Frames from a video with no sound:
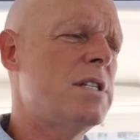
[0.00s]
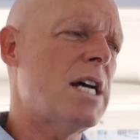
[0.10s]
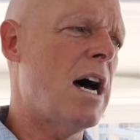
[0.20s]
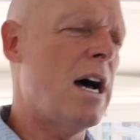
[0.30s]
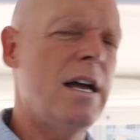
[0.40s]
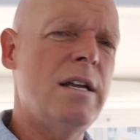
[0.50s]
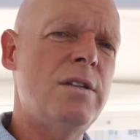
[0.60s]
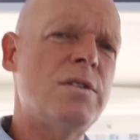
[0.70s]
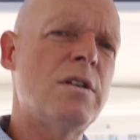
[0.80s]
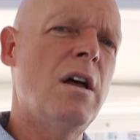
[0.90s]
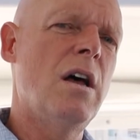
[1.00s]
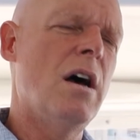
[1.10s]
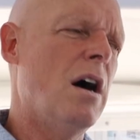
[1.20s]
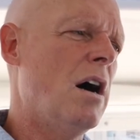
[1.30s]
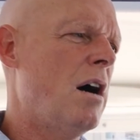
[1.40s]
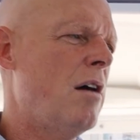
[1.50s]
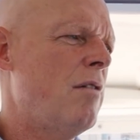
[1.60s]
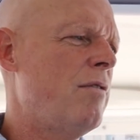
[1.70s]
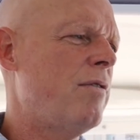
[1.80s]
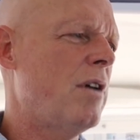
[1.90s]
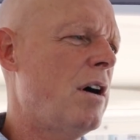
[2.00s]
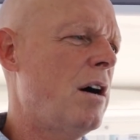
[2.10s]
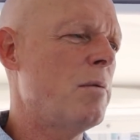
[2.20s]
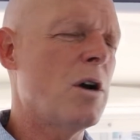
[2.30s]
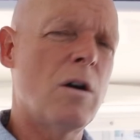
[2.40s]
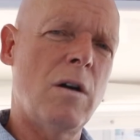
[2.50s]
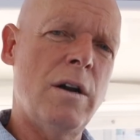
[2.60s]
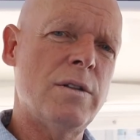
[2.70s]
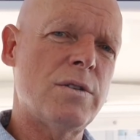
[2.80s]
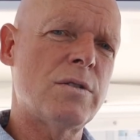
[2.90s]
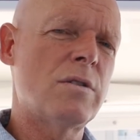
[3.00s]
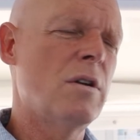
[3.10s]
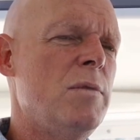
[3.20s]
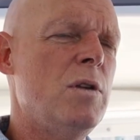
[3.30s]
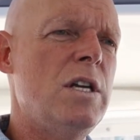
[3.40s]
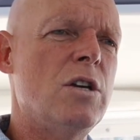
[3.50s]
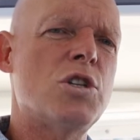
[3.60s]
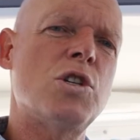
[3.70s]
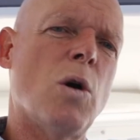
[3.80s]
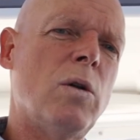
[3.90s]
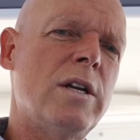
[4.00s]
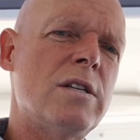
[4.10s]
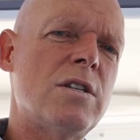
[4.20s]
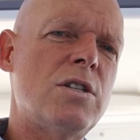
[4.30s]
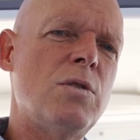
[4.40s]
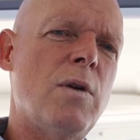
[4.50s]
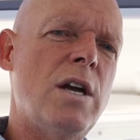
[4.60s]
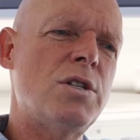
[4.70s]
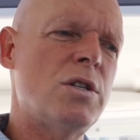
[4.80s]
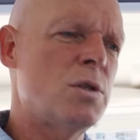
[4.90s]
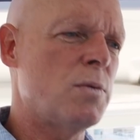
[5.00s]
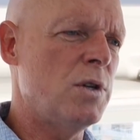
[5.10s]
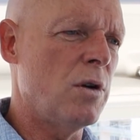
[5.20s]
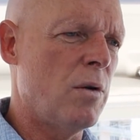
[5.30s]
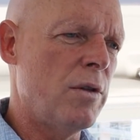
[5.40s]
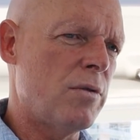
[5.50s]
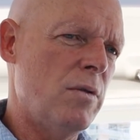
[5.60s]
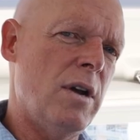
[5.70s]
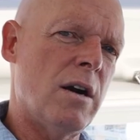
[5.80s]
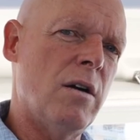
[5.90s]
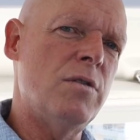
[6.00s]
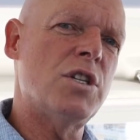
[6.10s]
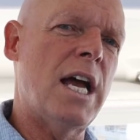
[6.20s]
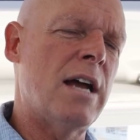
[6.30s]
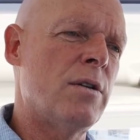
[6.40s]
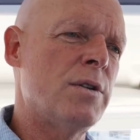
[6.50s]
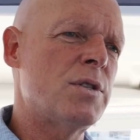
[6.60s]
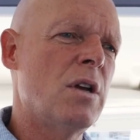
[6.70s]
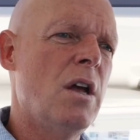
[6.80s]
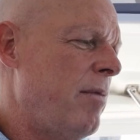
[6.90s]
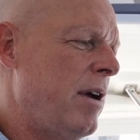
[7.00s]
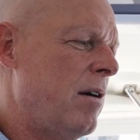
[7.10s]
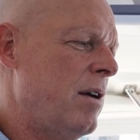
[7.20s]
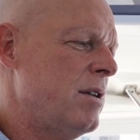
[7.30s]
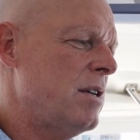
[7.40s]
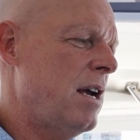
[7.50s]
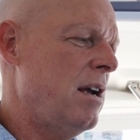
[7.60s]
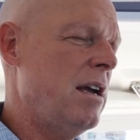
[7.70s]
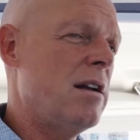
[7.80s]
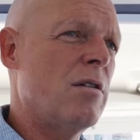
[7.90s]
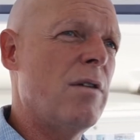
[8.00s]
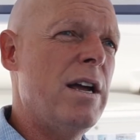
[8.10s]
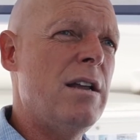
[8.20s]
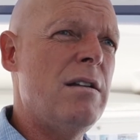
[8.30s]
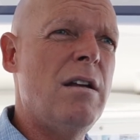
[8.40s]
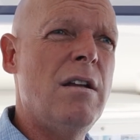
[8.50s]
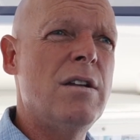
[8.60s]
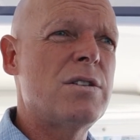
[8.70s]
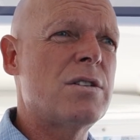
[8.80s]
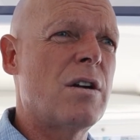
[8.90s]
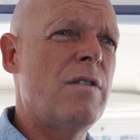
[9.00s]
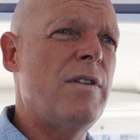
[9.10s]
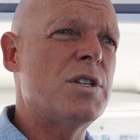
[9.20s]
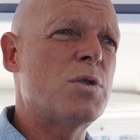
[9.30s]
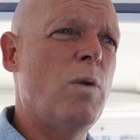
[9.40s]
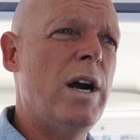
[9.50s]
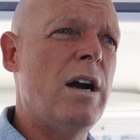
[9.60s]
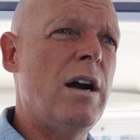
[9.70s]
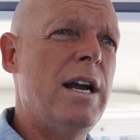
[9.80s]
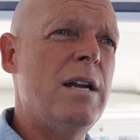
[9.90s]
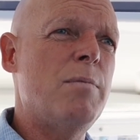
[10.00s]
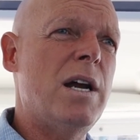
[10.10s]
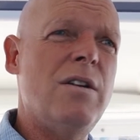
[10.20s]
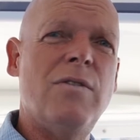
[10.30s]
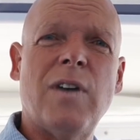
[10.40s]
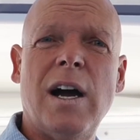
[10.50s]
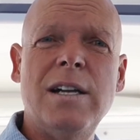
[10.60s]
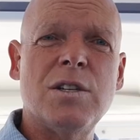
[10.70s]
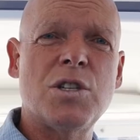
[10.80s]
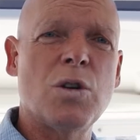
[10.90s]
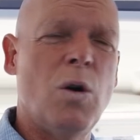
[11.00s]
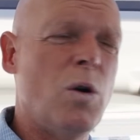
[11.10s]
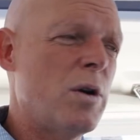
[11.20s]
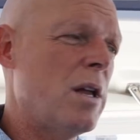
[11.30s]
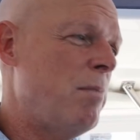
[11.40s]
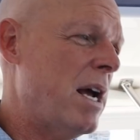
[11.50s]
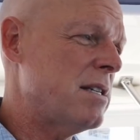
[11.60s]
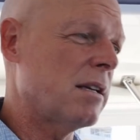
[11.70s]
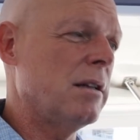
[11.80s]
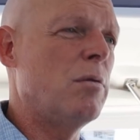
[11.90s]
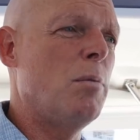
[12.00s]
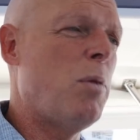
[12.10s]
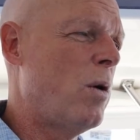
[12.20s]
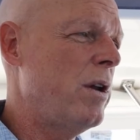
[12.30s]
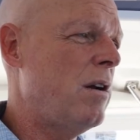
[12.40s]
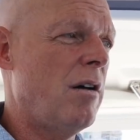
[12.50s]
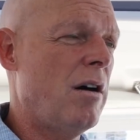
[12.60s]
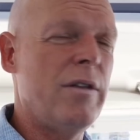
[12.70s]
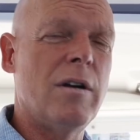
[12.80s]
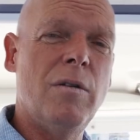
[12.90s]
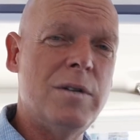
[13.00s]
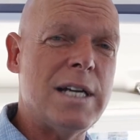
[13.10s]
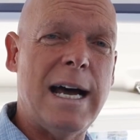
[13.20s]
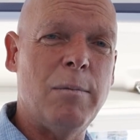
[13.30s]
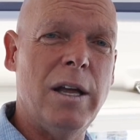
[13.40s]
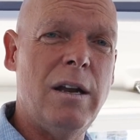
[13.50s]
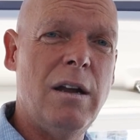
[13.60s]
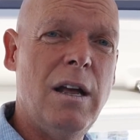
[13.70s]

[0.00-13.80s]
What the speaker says: tides, of currents, unique shoaling situations when you're going through narrow channels. There is a integrated service where anybody who finds a shoal can basically report it on their own tablet,